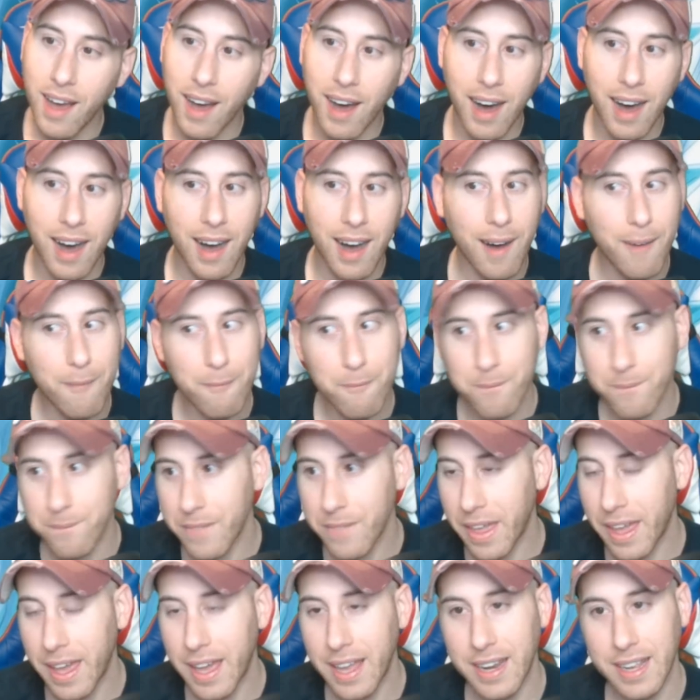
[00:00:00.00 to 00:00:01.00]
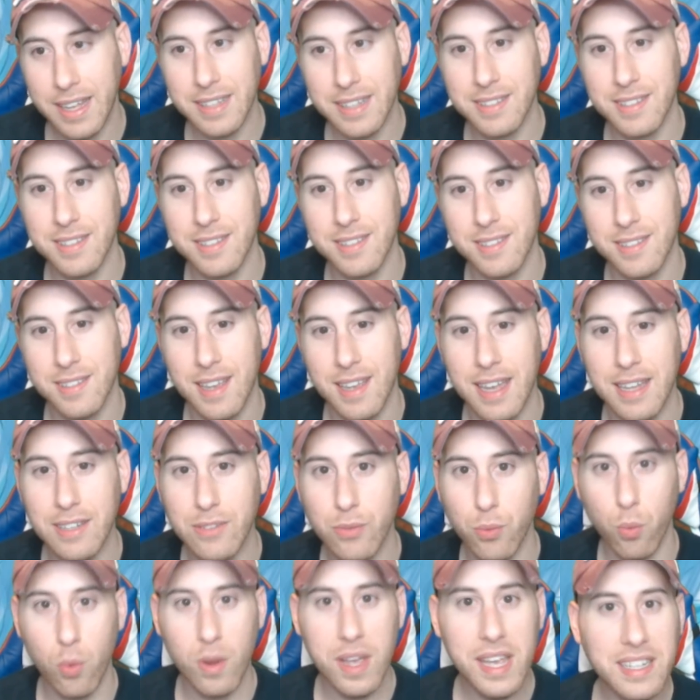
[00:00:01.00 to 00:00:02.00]
and
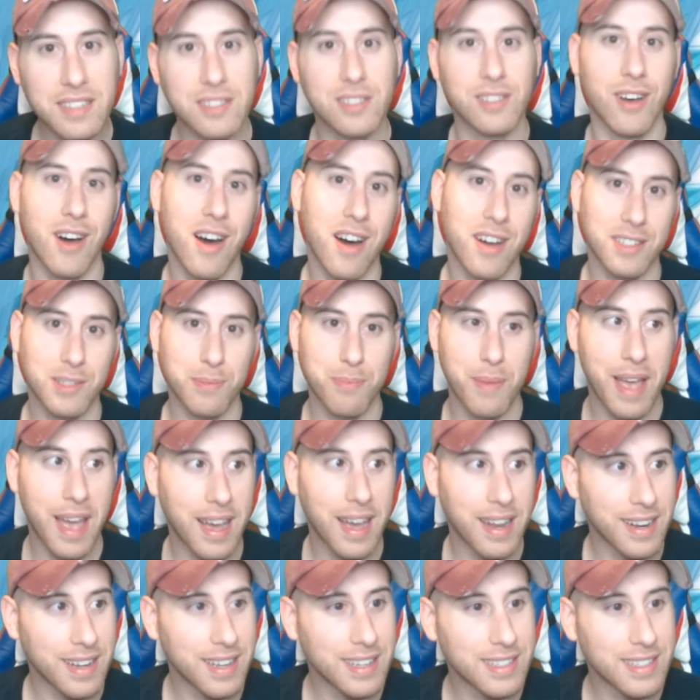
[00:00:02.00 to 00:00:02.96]
it's weak sauce, man.